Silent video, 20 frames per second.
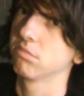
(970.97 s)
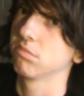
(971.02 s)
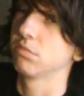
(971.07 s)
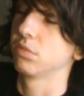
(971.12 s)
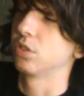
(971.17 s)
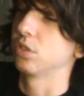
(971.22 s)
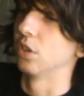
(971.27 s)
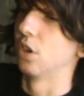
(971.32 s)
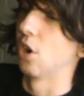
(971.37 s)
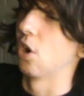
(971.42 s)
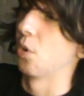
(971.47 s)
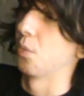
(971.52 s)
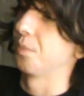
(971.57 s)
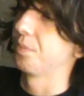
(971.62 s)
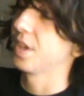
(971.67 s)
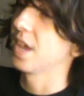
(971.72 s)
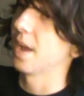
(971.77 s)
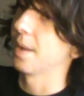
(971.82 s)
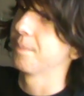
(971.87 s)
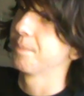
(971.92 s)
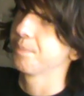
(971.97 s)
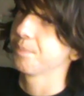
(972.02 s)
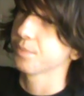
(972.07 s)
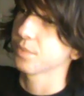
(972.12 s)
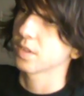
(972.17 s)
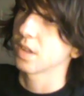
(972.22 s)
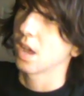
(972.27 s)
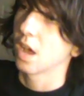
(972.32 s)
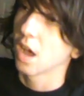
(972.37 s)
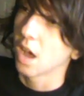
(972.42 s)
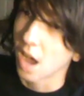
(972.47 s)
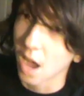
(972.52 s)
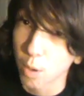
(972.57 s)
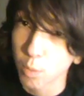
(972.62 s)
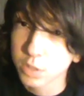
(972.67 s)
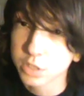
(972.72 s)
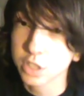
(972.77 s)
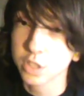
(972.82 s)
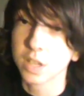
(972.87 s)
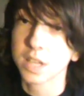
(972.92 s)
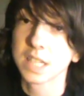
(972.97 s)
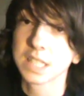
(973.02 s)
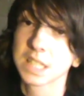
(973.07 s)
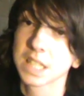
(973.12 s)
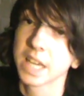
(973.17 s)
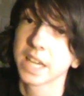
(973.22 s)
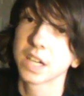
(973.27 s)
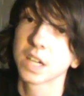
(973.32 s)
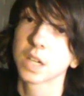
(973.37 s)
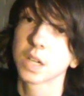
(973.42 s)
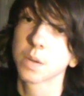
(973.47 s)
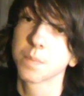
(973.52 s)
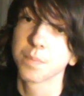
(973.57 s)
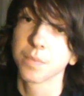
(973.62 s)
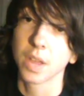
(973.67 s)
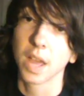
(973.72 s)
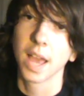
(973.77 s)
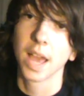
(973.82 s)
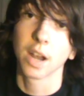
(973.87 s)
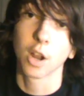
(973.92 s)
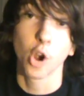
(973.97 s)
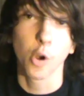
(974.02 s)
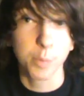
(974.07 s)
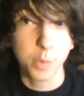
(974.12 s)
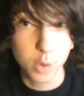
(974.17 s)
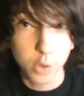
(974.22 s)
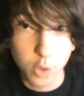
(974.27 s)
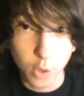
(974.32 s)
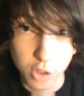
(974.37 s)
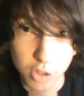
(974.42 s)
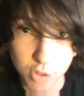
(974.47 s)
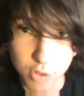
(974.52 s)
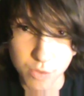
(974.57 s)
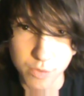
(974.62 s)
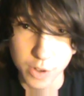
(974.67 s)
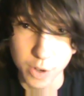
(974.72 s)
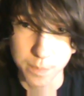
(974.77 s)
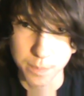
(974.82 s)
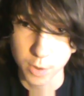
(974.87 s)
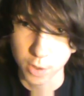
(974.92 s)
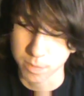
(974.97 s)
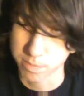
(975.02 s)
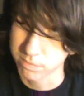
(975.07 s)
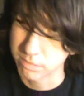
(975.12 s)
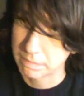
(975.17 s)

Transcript: So, yeah, I will see you guys later, and I hope you enjoyed this review, or